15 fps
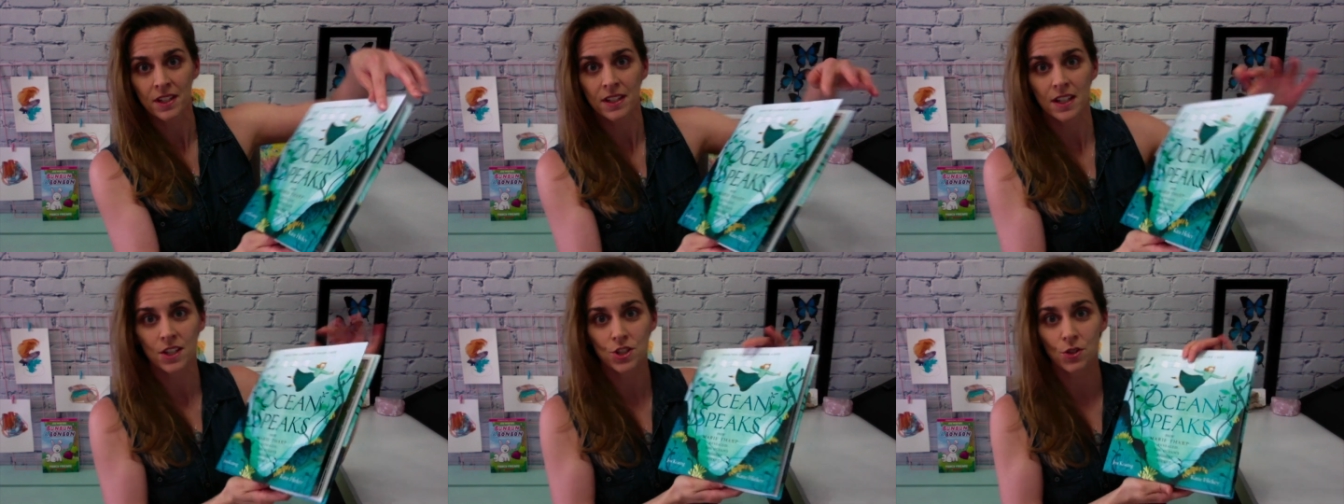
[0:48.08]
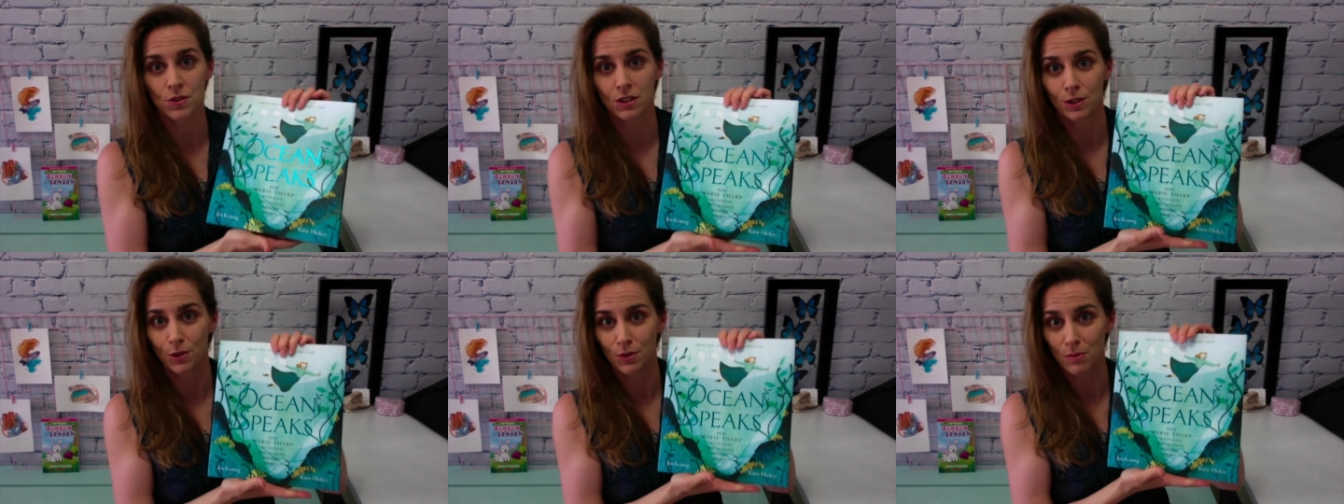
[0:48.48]
So, you'll
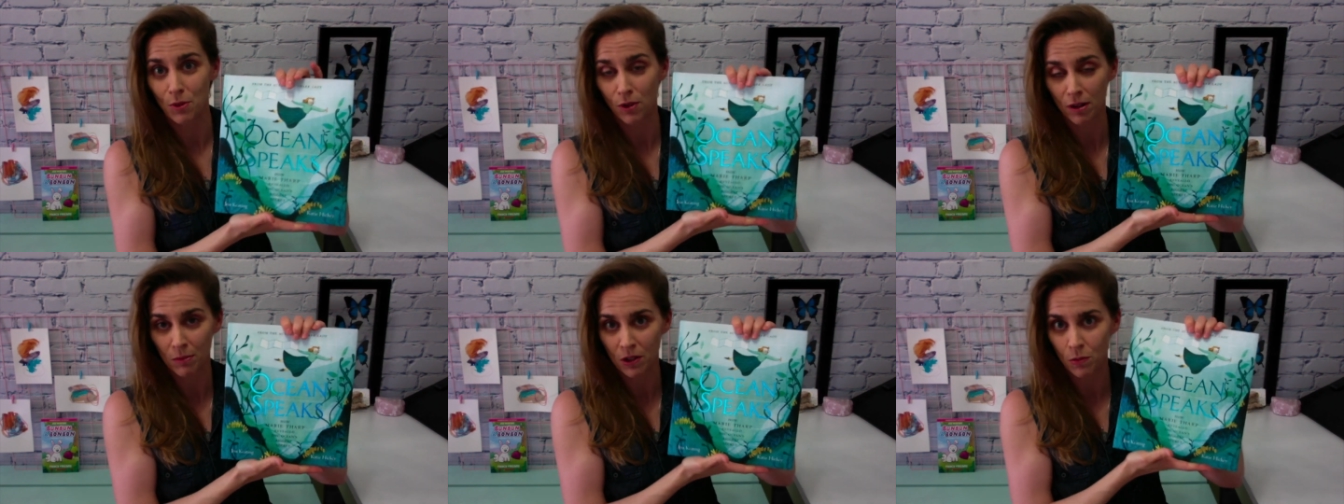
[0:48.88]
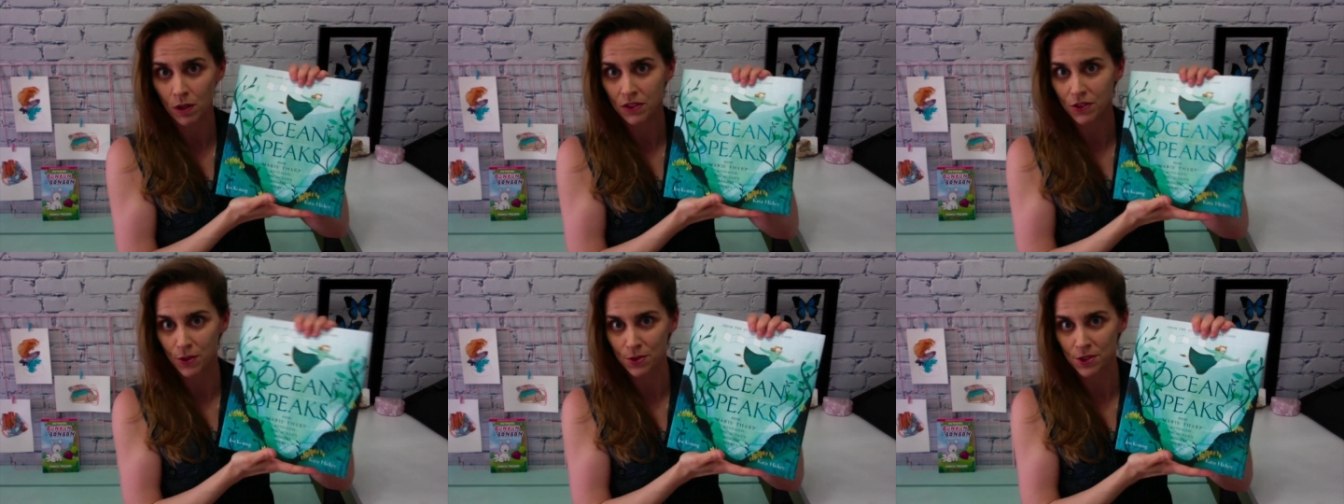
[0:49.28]
learn more about what
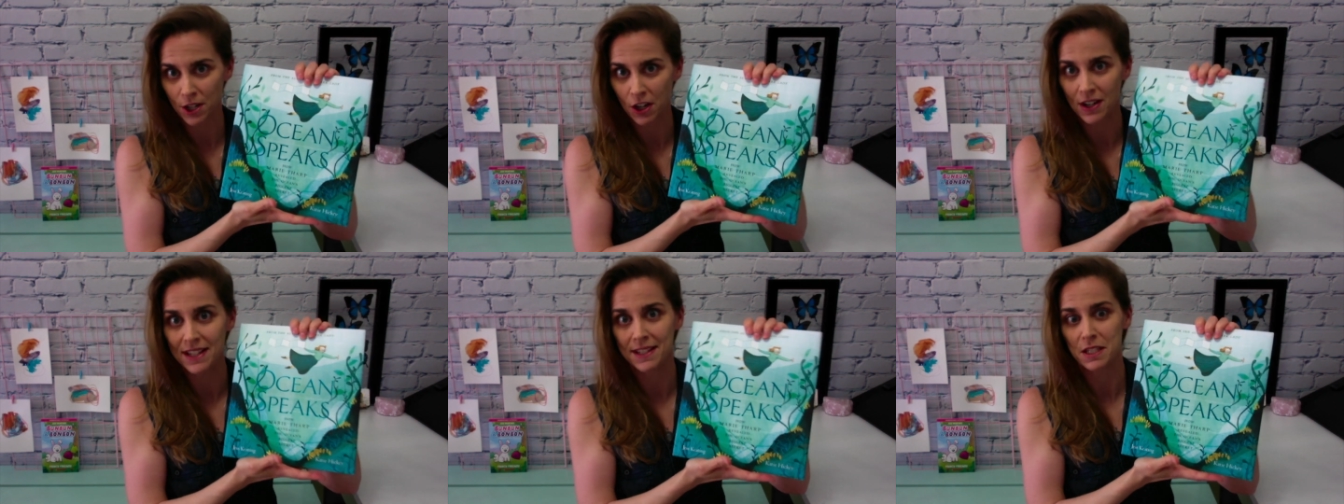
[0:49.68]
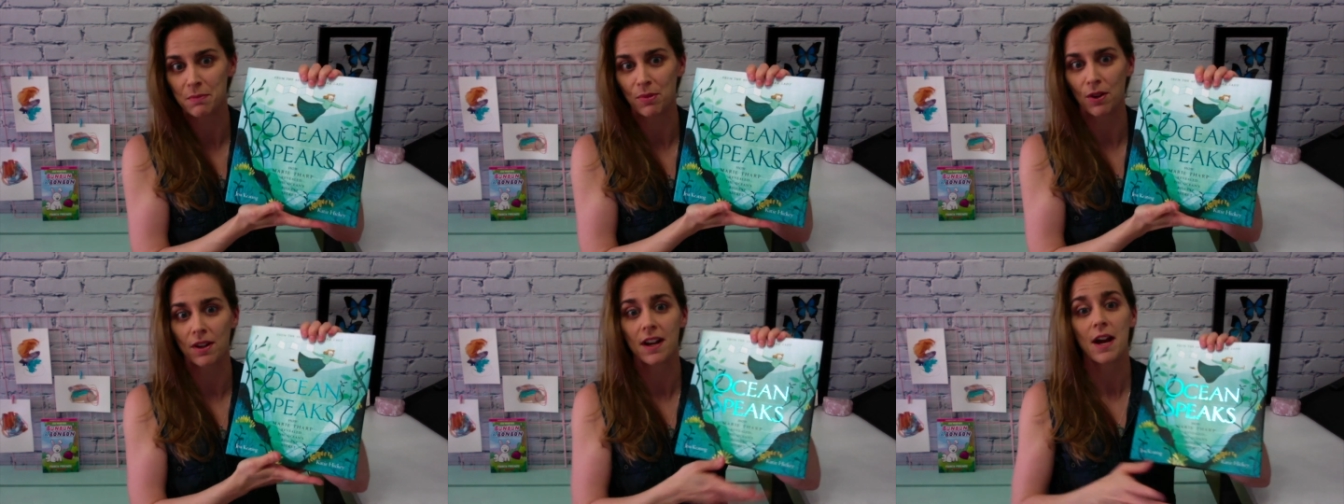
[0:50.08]
those are in this book.